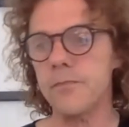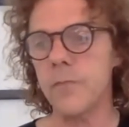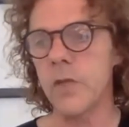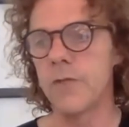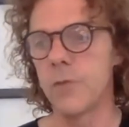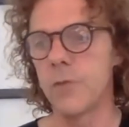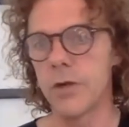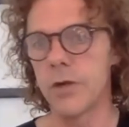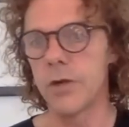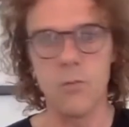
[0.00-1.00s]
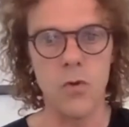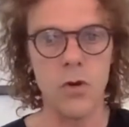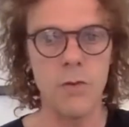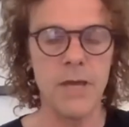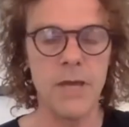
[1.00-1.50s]
if you want to know more
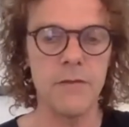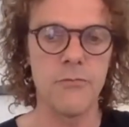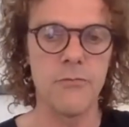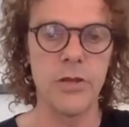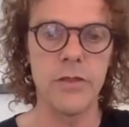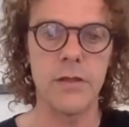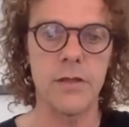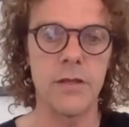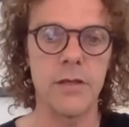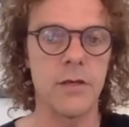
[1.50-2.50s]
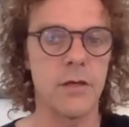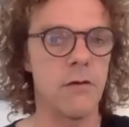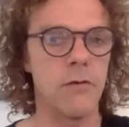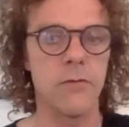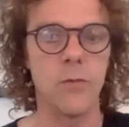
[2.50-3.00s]
about this breathing technique, you can
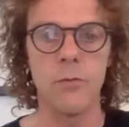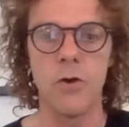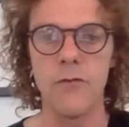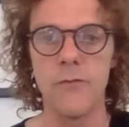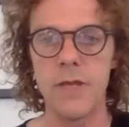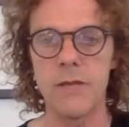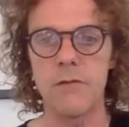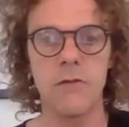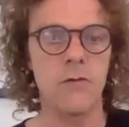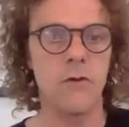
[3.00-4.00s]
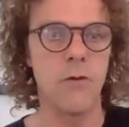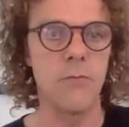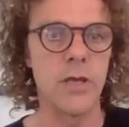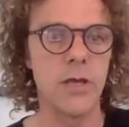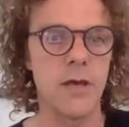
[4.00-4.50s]
go to wimhofmethod.com.
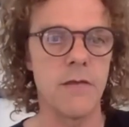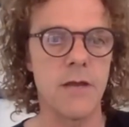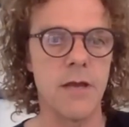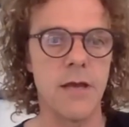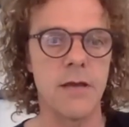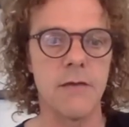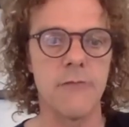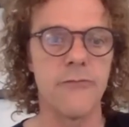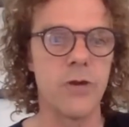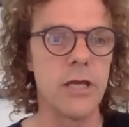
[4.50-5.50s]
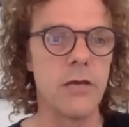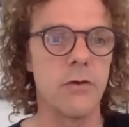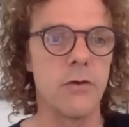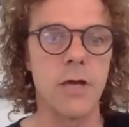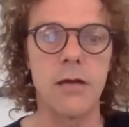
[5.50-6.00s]
He has like a free
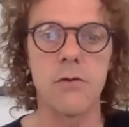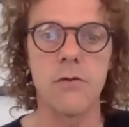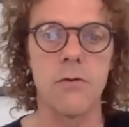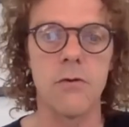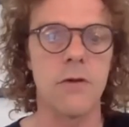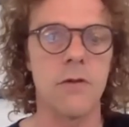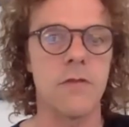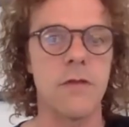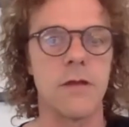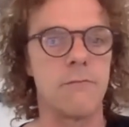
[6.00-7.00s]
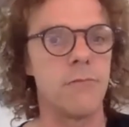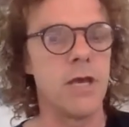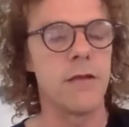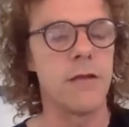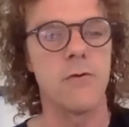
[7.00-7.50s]
online course and
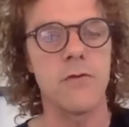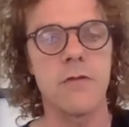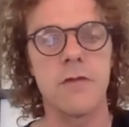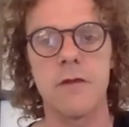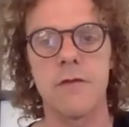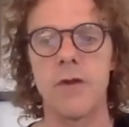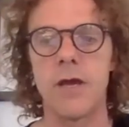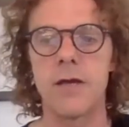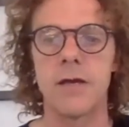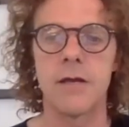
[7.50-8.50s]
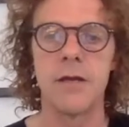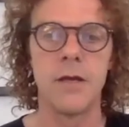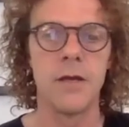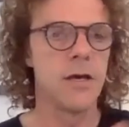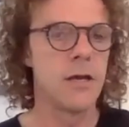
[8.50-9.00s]
paid course and stuff like that.
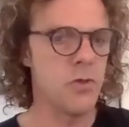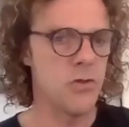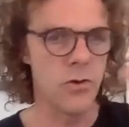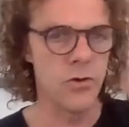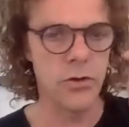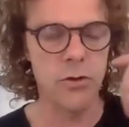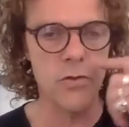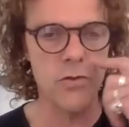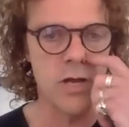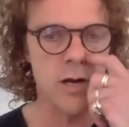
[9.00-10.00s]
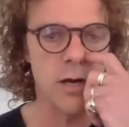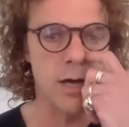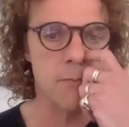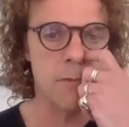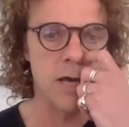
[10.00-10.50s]
And I'm sure you're going to share
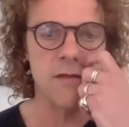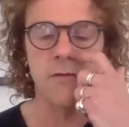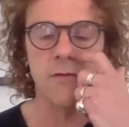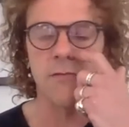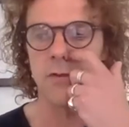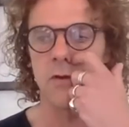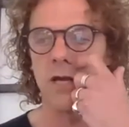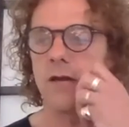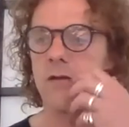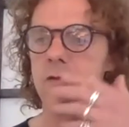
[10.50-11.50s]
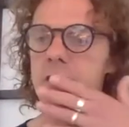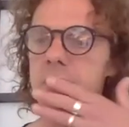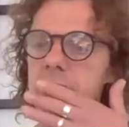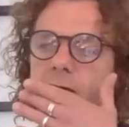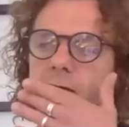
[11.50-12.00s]
like my stuff also later,
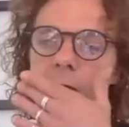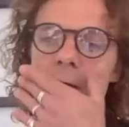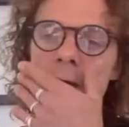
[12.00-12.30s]
Steve. So